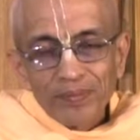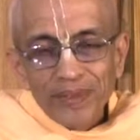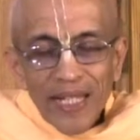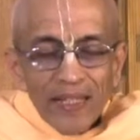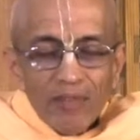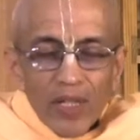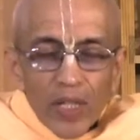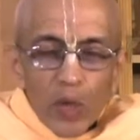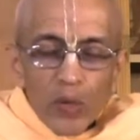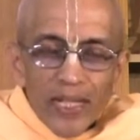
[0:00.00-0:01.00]
then
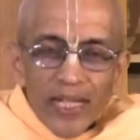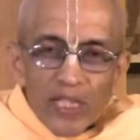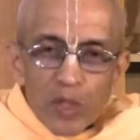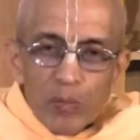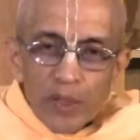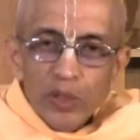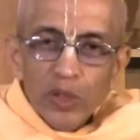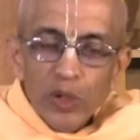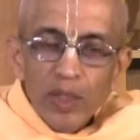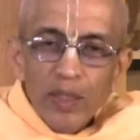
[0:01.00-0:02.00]
we're going to get a
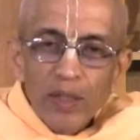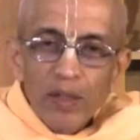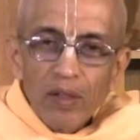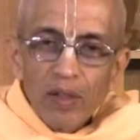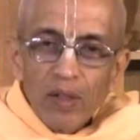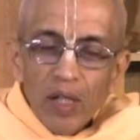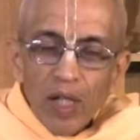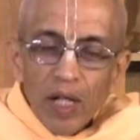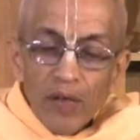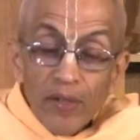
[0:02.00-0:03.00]
spiritual,
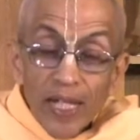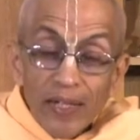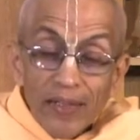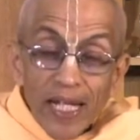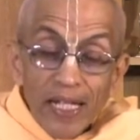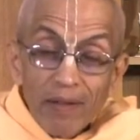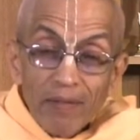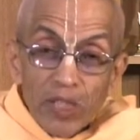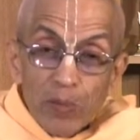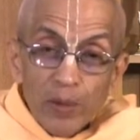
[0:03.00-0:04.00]
uh, we attain
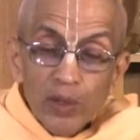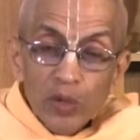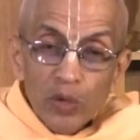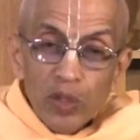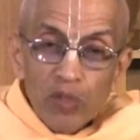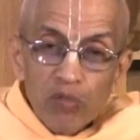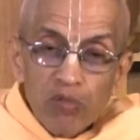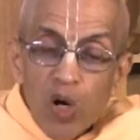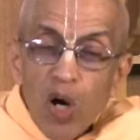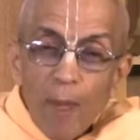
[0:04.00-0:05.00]
our spiritual
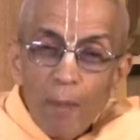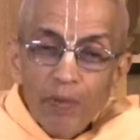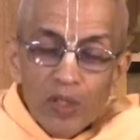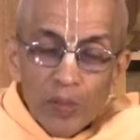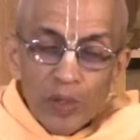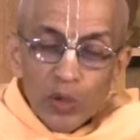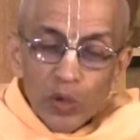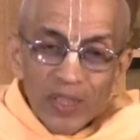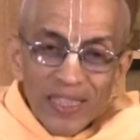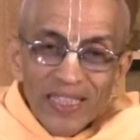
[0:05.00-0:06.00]
form,
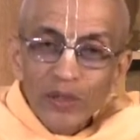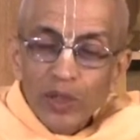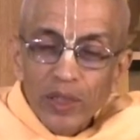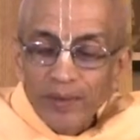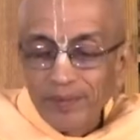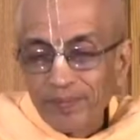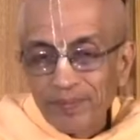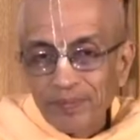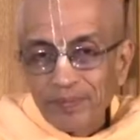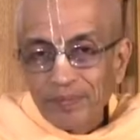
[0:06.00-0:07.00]
spiritual nature,
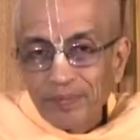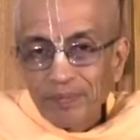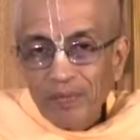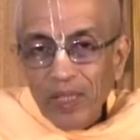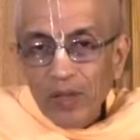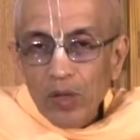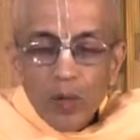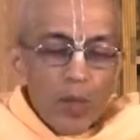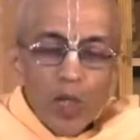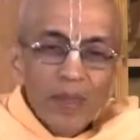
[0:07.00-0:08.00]

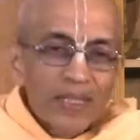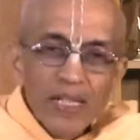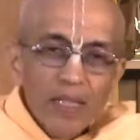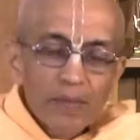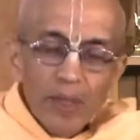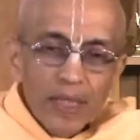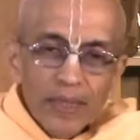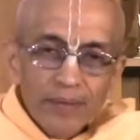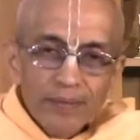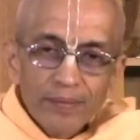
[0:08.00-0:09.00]
no more material body.
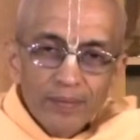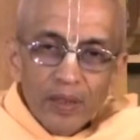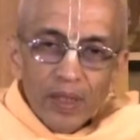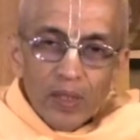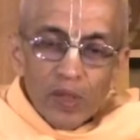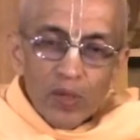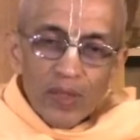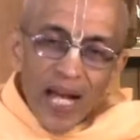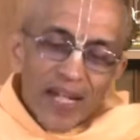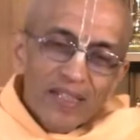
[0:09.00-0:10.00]
So,
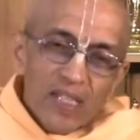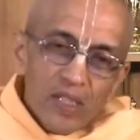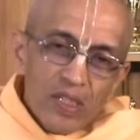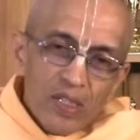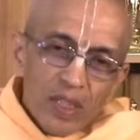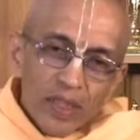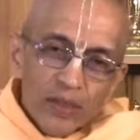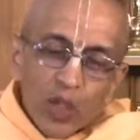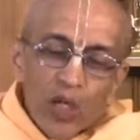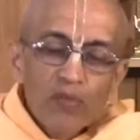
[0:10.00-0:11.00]
that is a
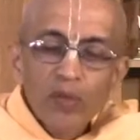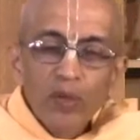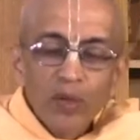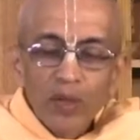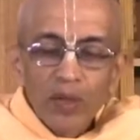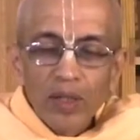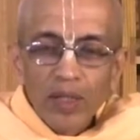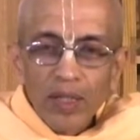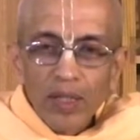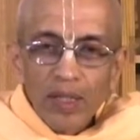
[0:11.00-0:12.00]
joyful
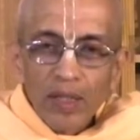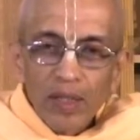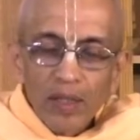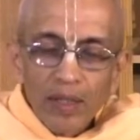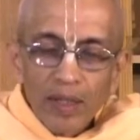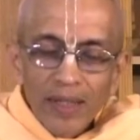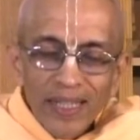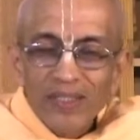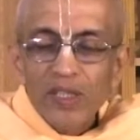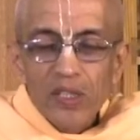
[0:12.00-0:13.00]
uh, uh,
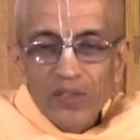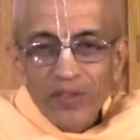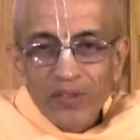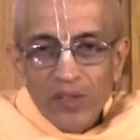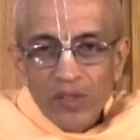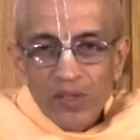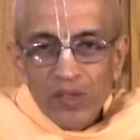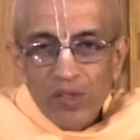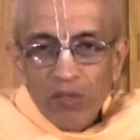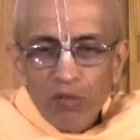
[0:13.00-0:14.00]
existence,
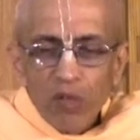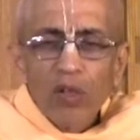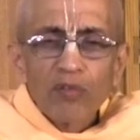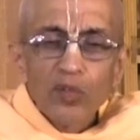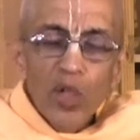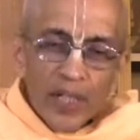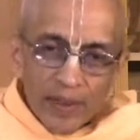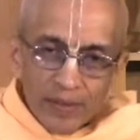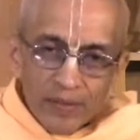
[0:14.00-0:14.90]
full of joy,